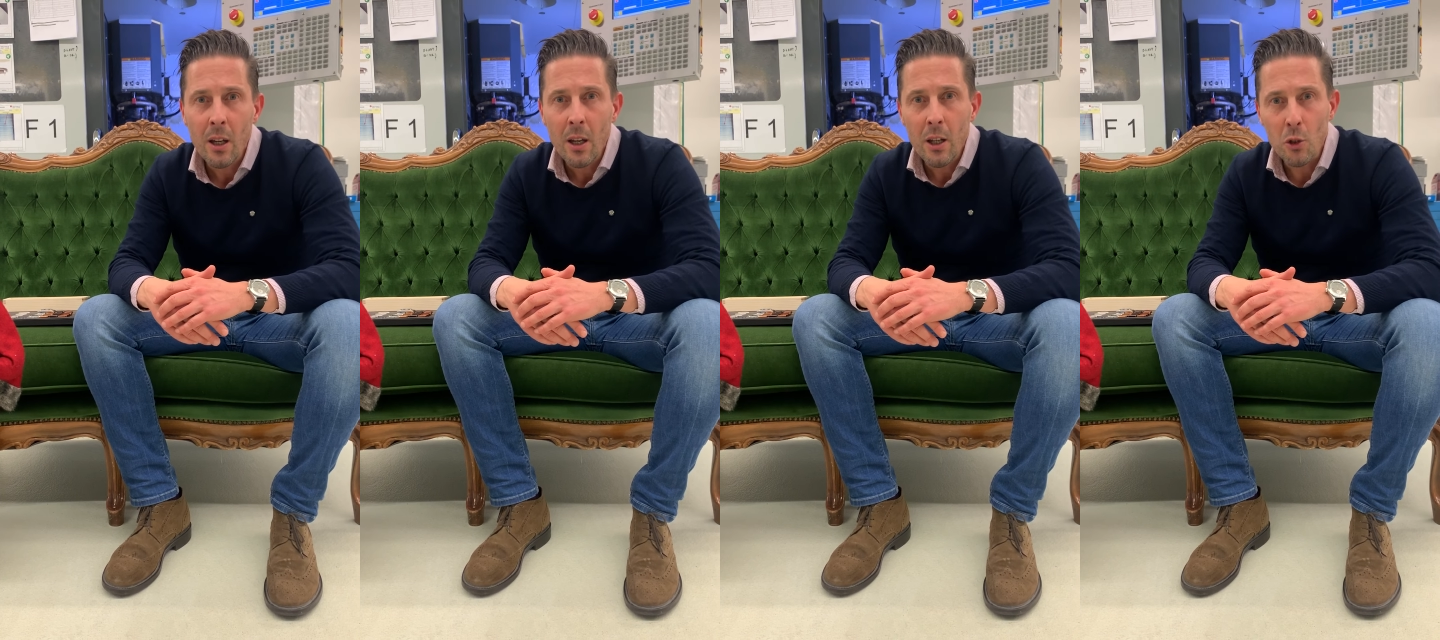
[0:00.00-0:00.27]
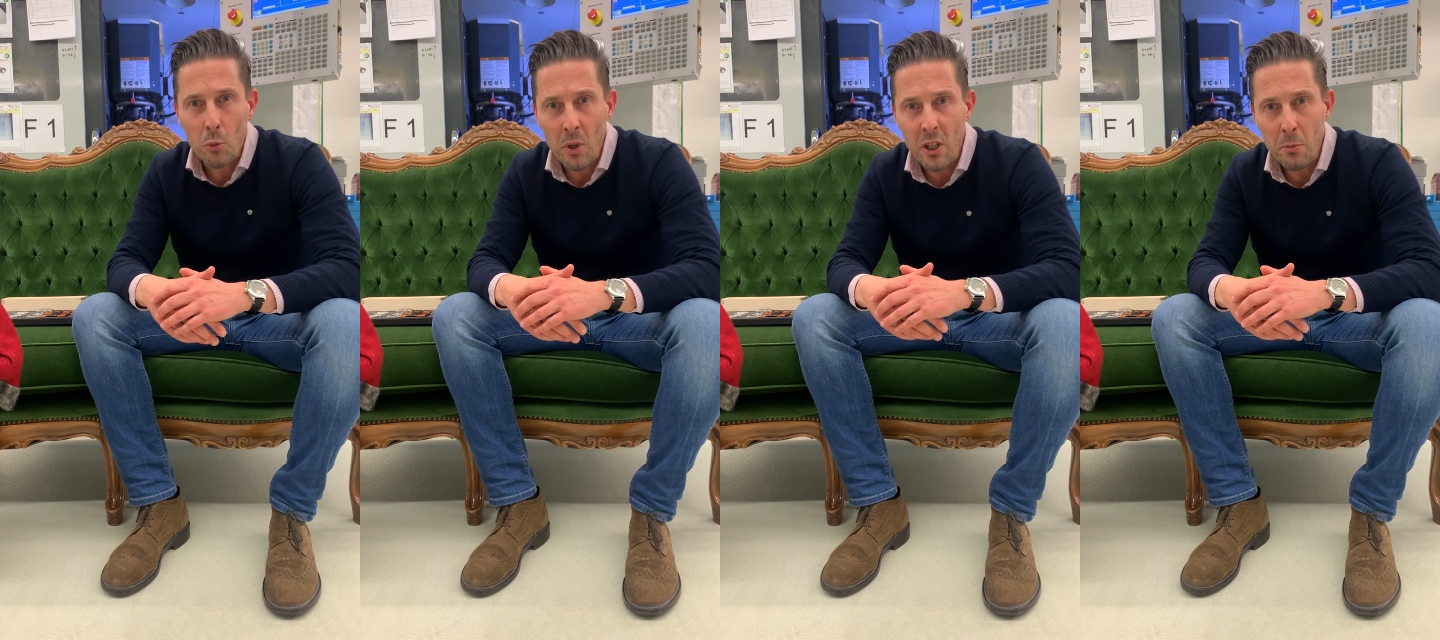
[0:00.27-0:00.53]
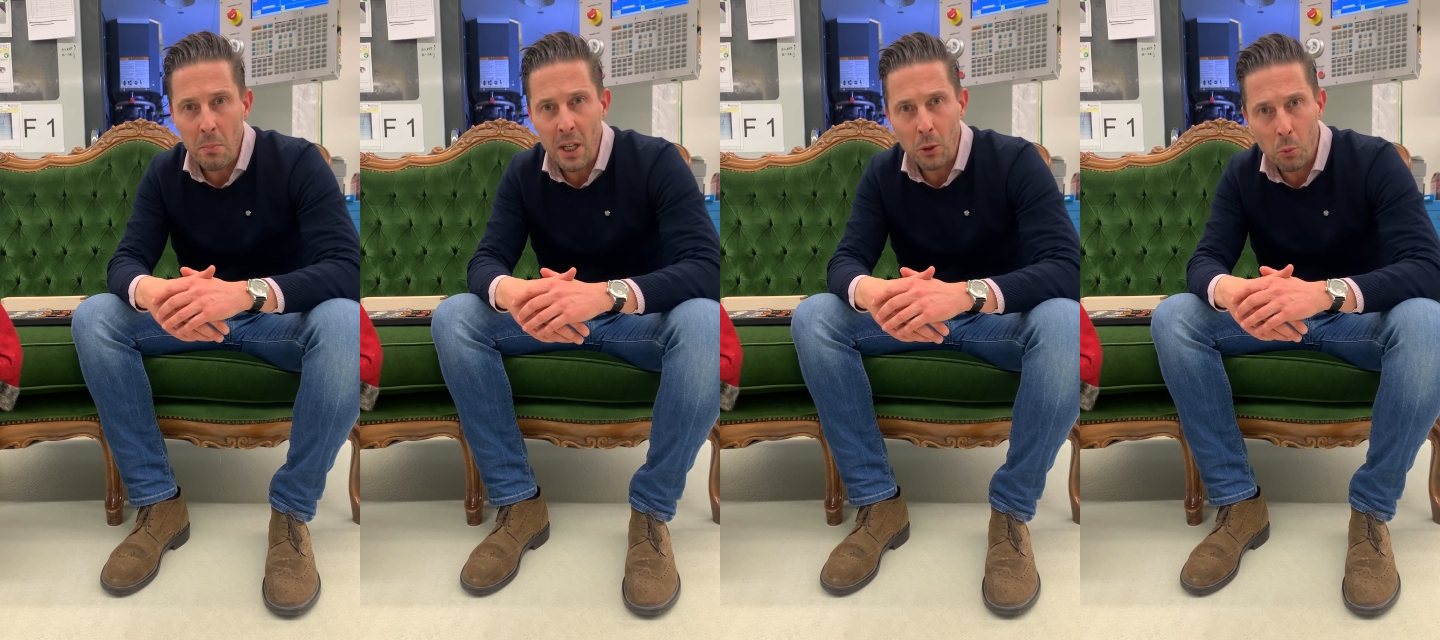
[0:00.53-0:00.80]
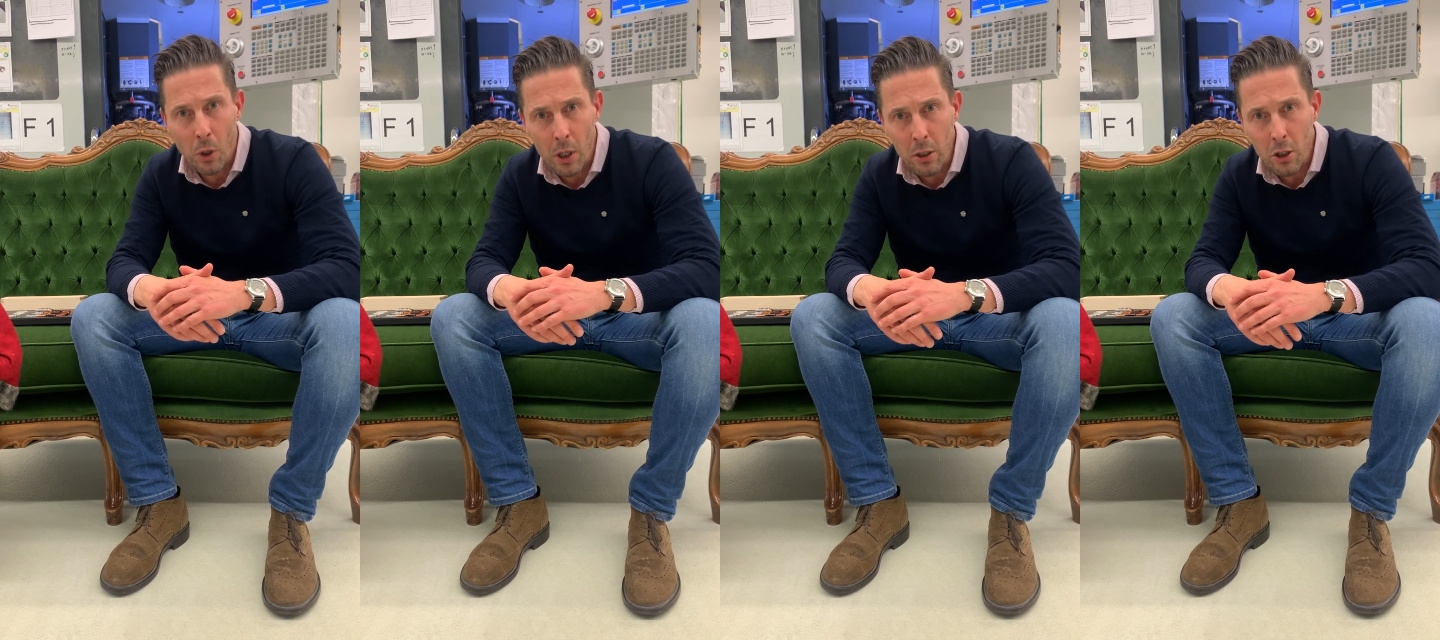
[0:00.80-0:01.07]
Swiss-made
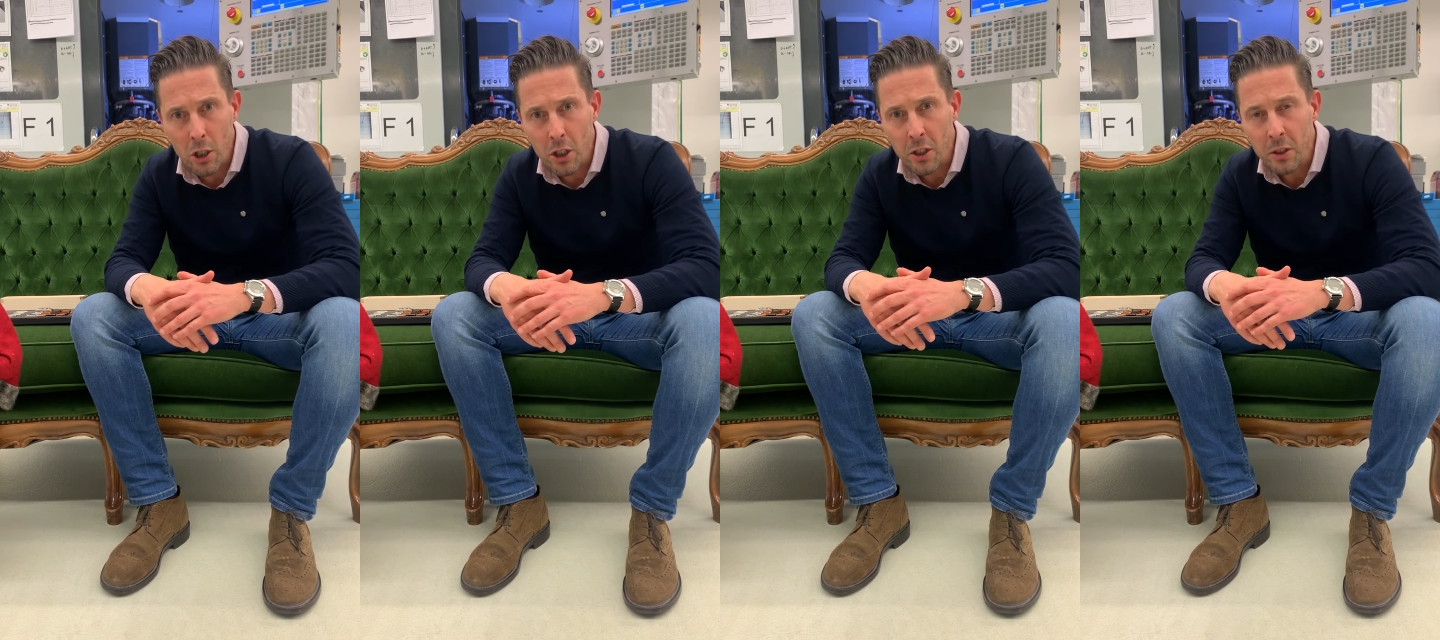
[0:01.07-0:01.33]
watch,